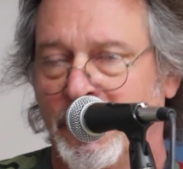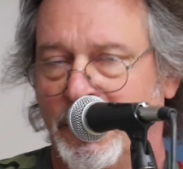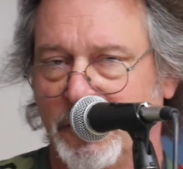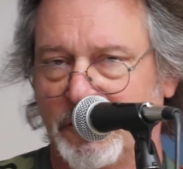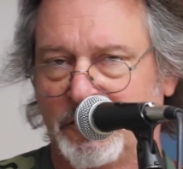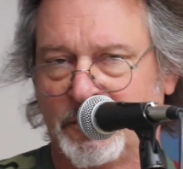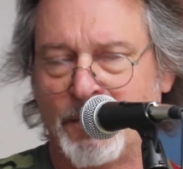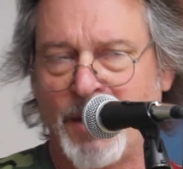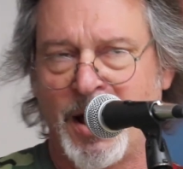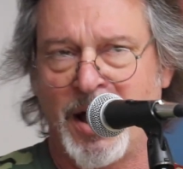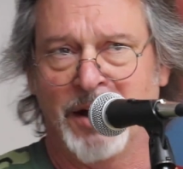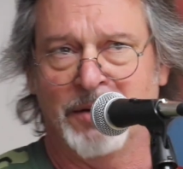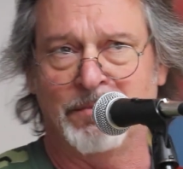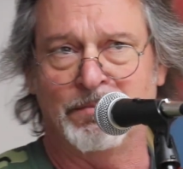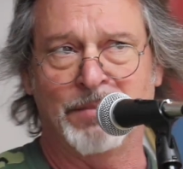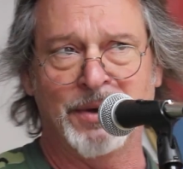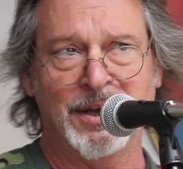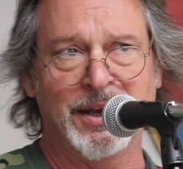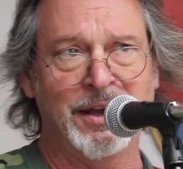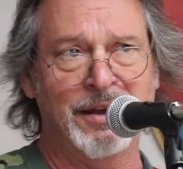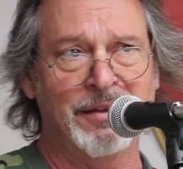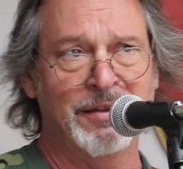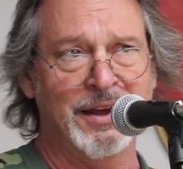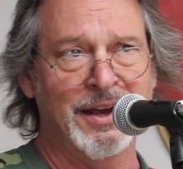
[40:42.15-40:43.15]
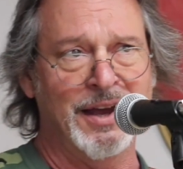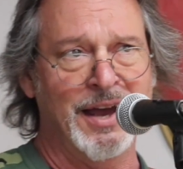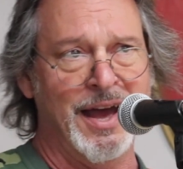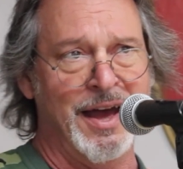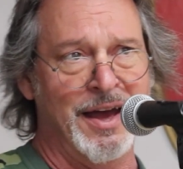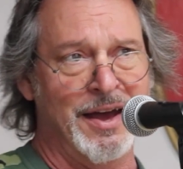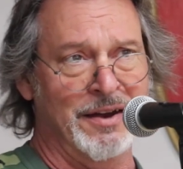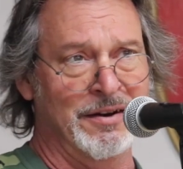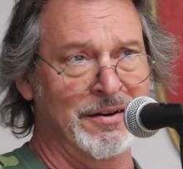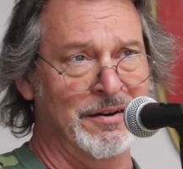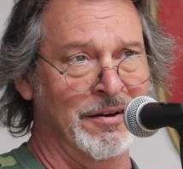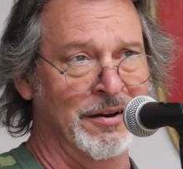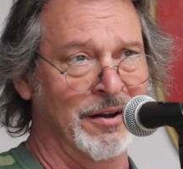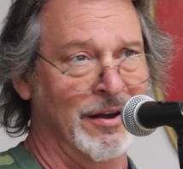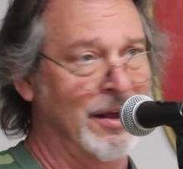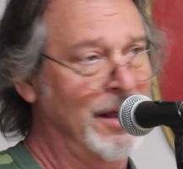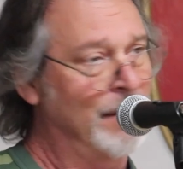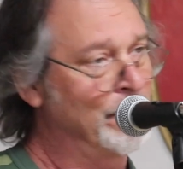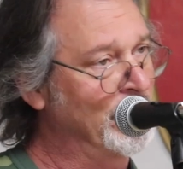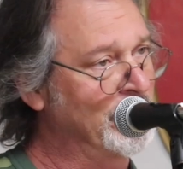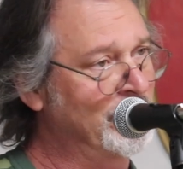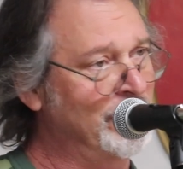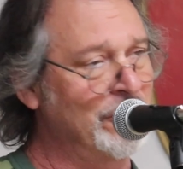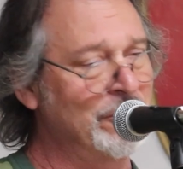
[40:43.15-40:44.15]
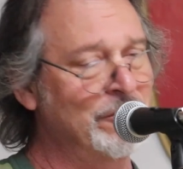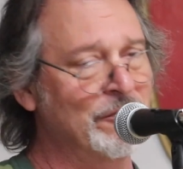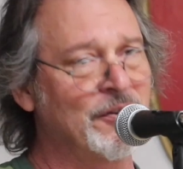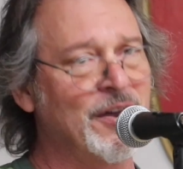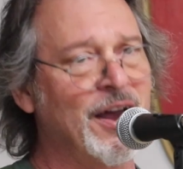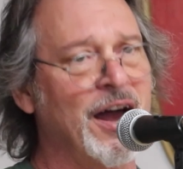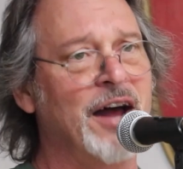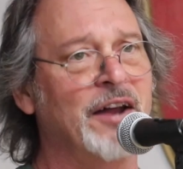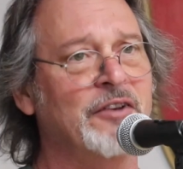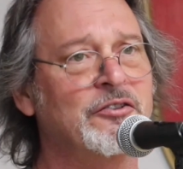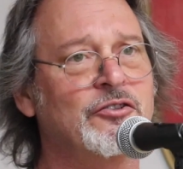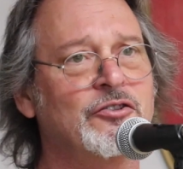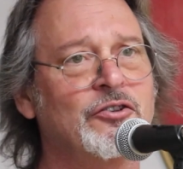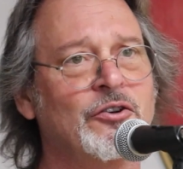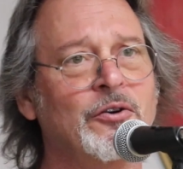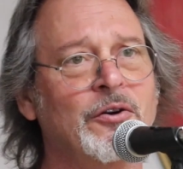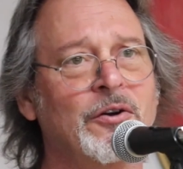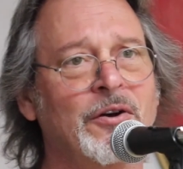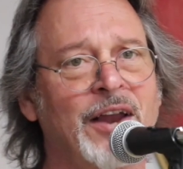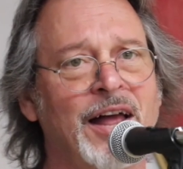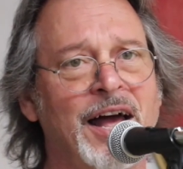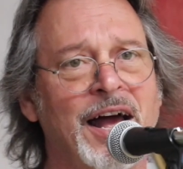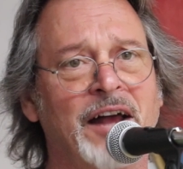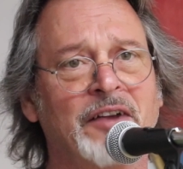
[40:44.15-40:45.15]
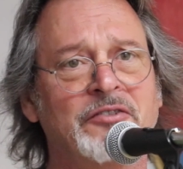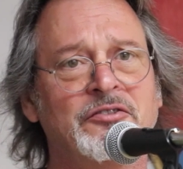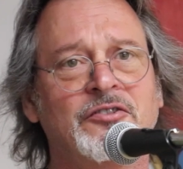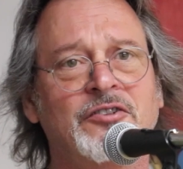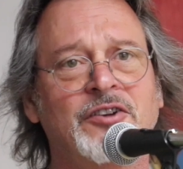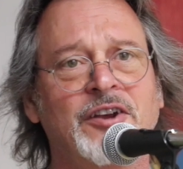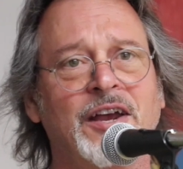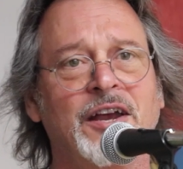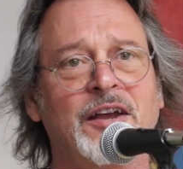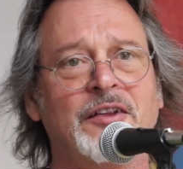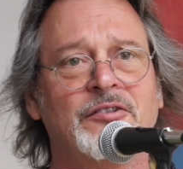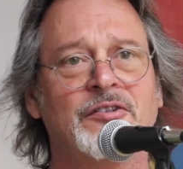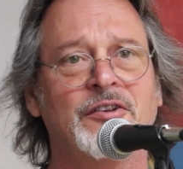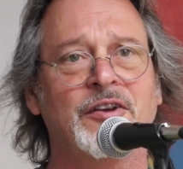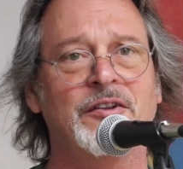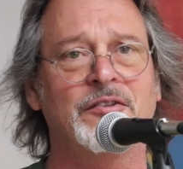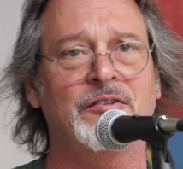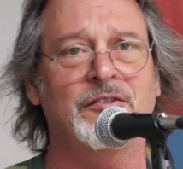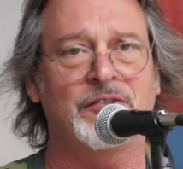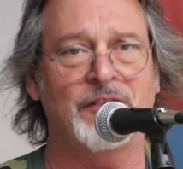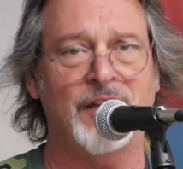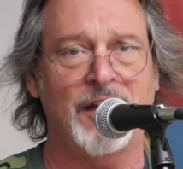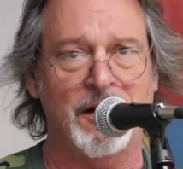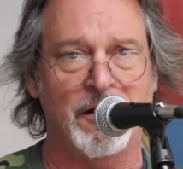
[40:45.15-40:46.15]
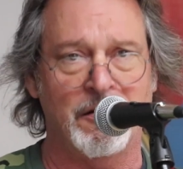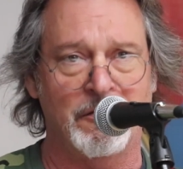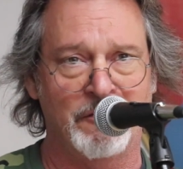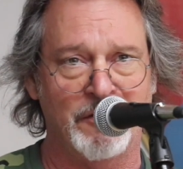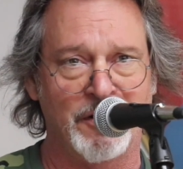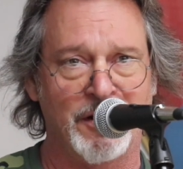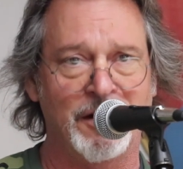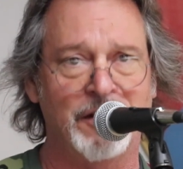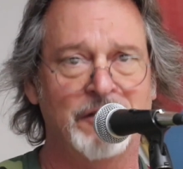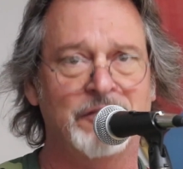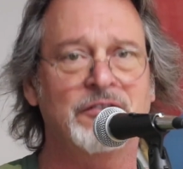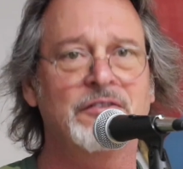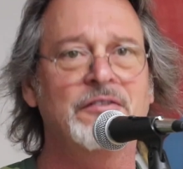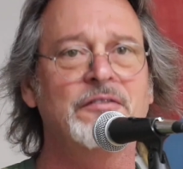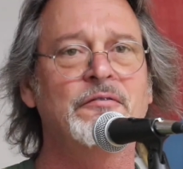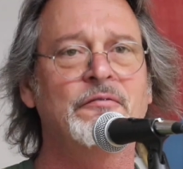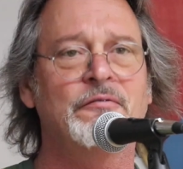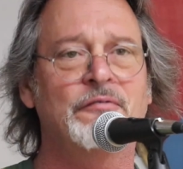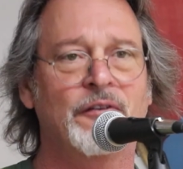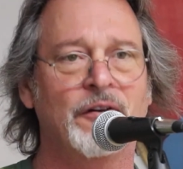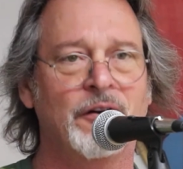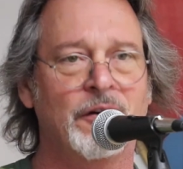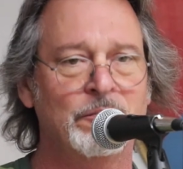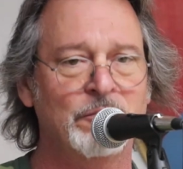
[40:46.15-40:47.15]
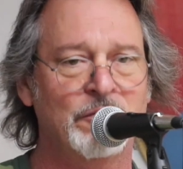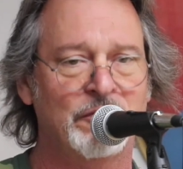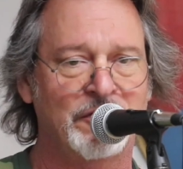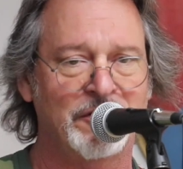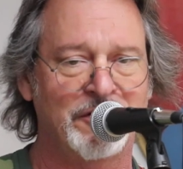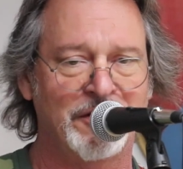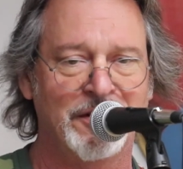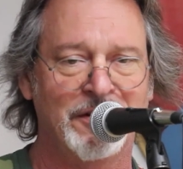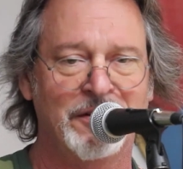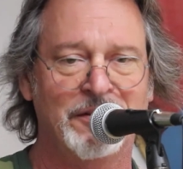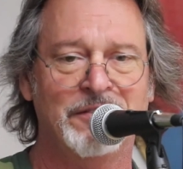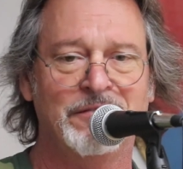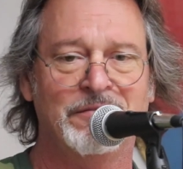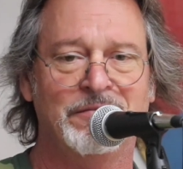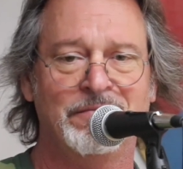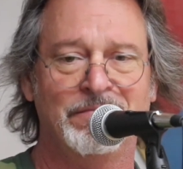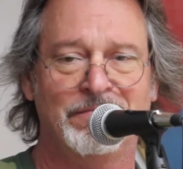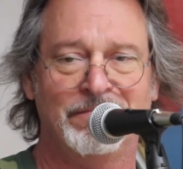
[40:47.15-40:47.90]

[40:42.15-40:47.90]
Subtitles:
this might be the end, but you've got your last chance at salvation from sin.